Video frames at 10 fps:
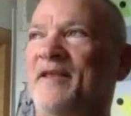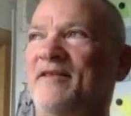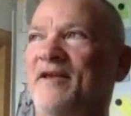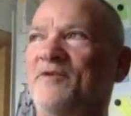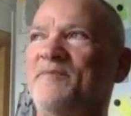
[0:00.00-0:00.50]

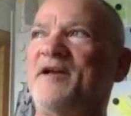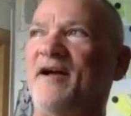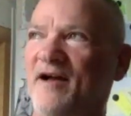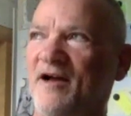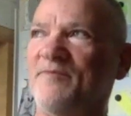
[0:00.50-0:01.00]
the other big
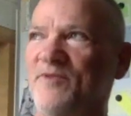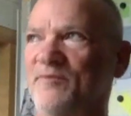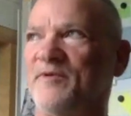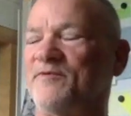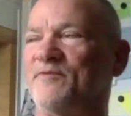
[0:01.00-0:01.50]
aha
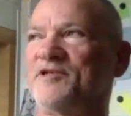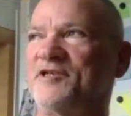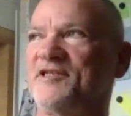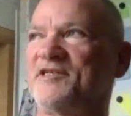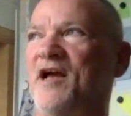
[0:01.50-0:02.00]
moment was
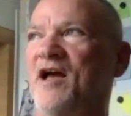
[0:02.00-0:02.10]
just